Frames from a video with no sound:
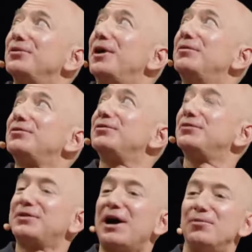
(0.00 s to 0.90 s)
Harvester
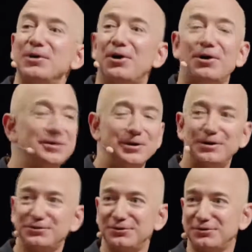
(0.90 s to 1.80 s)
Scout. We all
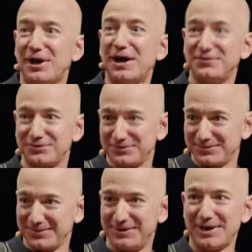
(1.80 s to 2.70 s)
learned to drive
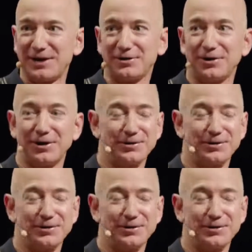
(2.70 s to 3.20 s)
in that car.